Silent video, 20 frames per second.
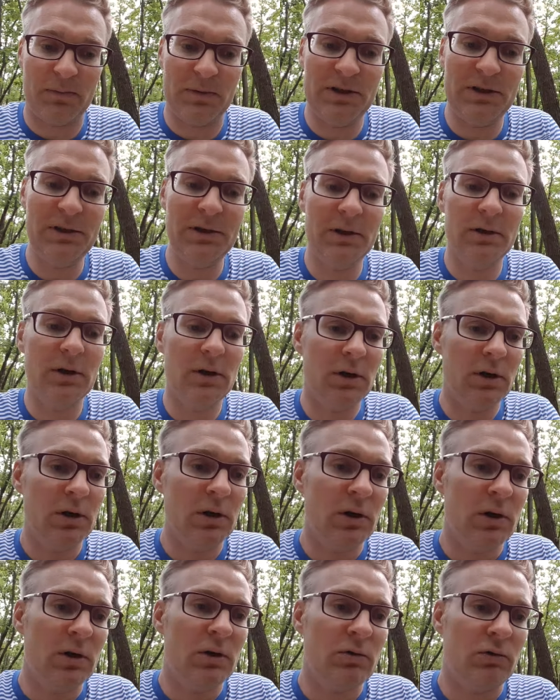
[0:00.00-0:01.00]
me,
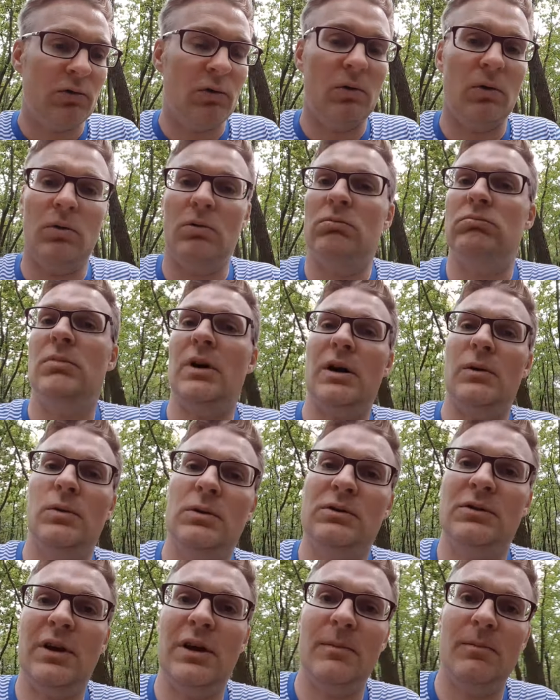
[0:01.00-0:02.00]
so I
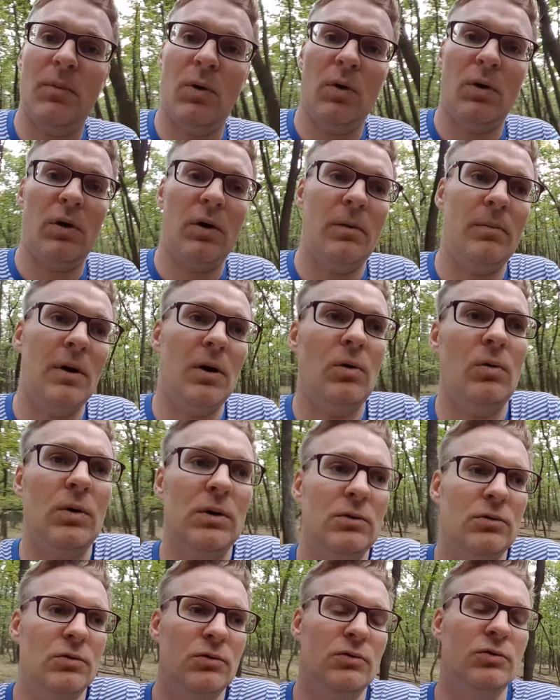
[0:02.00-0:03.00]
will think more about
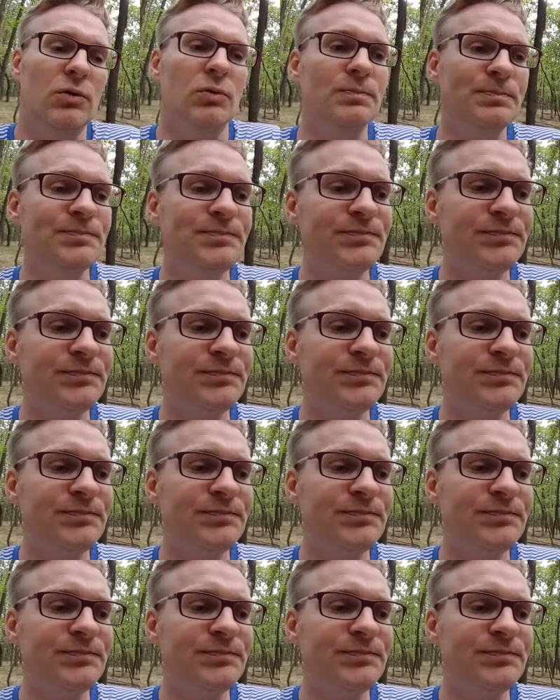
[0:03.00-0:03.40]
what to do.